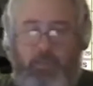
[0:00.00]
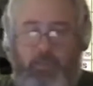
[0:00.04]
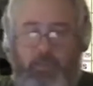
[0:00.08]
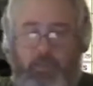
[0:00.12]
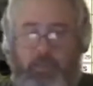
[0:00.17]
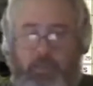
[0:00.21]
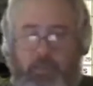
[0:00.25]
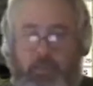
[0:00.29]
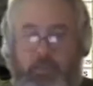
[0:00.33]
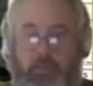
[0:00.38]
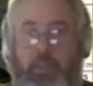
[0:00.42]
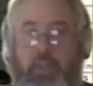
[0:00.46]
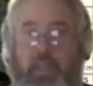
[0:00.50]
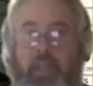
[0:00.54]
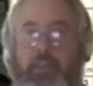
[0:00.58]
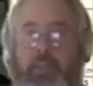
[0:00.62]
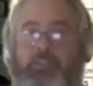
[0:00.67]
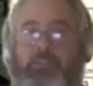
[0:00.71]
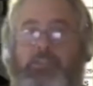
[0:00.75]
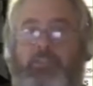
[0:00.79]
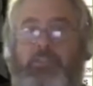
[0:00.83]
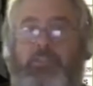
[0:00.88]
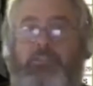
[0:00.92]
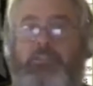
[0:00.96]
You can
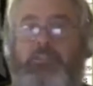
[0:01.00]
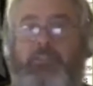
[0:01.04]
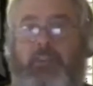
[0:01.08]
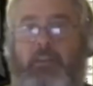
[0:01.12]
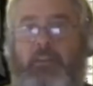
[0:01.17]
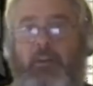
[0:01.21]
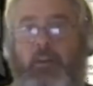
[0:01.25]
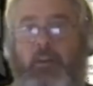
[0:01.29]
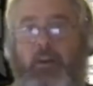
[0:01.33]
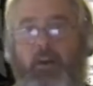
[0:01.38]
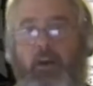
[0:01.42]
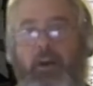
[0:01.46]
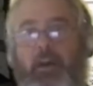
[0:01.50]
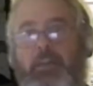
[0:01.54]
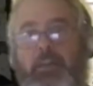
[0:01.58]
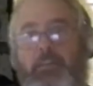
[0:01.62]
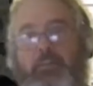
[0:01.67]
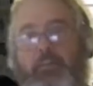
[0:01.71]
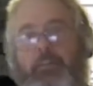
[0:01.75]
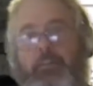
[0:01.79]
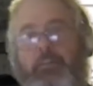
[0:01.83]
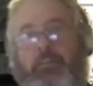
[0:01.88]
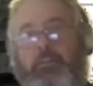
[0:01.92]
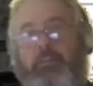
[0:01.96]
choose to hide
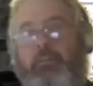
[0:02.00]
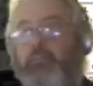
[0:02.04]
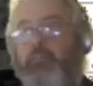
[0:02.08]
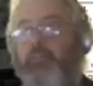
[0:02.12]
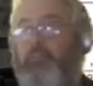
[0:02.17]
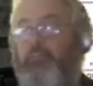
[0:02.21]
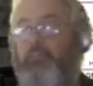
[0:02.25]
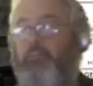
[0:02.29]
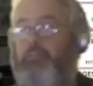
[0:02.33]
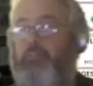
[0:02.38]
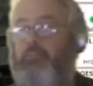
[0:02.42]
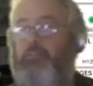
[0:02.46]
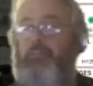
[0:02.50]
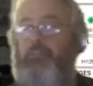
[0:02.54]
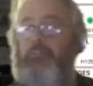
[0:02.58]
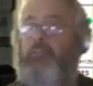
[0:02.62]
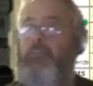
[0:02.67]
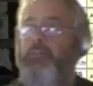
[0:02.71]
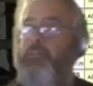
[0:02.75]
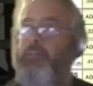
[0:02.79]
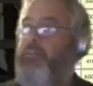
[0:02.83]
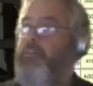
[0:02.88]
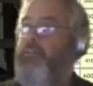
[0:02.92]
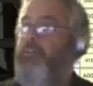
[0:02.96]
the
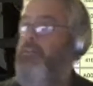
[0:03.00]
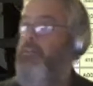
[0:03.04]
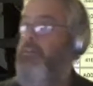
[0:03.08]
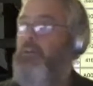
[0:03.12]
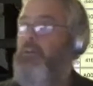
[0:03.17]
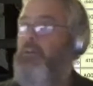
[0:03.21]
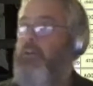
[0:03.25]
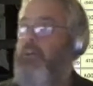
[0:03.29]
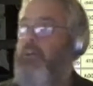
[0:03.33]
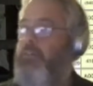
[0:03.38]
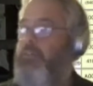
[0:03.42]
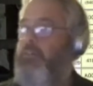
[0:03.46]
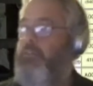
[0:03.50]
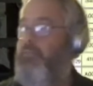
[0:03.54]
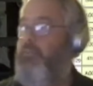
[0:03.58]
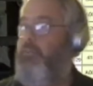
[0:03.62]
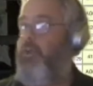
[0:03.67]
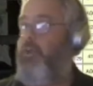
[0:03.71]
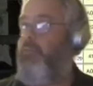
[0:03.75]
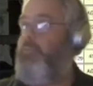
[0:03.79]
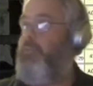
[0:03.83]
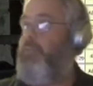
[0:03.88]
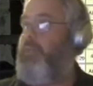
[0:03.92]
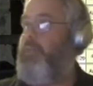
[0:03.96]

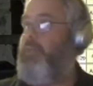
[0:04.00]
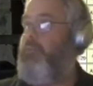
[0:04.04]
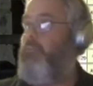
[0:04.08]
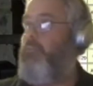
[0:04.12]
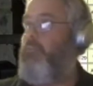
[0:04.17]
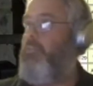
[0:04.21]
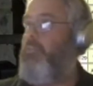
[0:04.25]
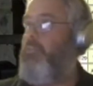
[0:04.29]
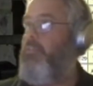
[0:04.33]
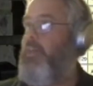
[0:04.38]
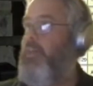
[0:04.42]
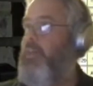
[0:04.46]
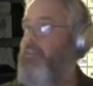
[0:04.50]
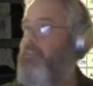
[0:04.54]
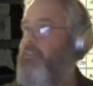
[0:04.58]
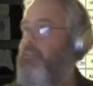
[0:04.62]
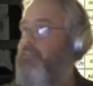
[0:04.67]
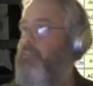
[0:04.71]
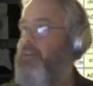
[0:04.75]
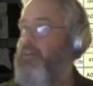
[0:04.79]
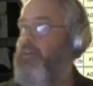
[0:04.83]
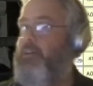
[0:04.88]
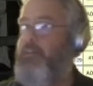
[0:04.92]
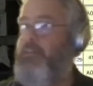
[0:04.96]
flight plan with that
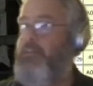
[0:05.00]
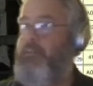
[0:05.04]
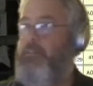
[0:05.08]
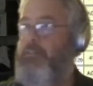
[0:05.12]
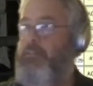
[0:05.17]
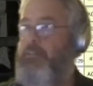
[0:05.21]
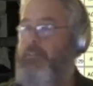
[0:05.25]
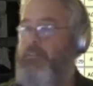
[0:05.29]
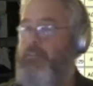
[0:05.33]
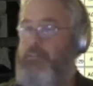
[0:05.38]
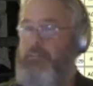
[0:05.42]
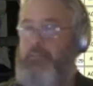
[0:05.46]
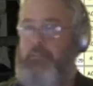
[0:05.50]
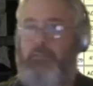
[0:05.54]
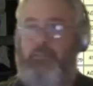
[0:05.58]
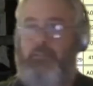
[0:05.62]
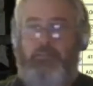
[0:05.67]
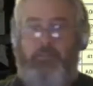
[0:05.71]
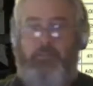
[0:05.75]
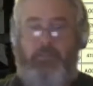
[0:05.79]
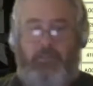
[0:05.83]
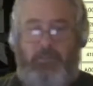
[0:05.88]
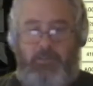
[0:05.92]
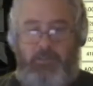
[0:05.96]

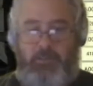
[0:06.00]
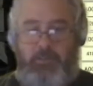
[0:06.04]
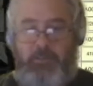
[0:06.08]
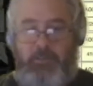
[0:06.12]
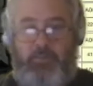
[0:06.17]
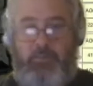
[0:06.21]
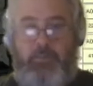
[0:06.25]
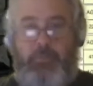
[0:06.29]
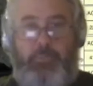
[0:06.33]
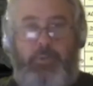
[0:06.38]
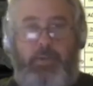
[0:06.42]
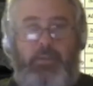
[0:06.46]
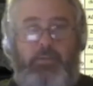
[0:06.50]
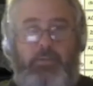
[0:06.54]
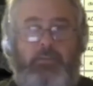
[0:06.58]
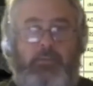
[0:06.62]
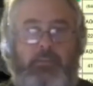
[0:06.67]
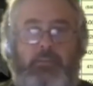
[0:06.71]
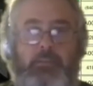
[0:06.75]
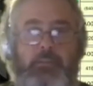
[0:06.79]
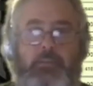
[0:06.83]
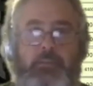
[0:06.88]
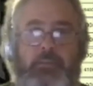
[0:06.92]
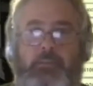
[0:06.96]
the button,
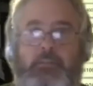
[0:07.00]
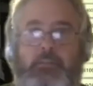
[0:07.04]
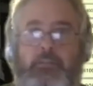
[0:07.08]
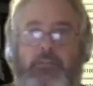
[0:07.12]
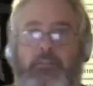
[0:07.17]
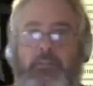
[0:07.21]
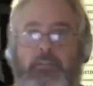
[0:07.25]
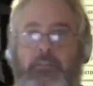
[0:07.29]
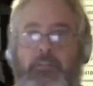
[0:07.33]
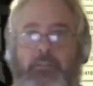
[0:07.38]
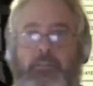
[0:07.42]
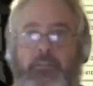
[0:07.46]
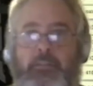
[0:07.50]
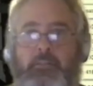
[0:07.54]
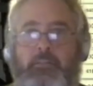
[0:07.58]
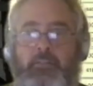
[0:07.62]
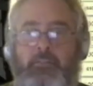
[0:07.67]
the sort of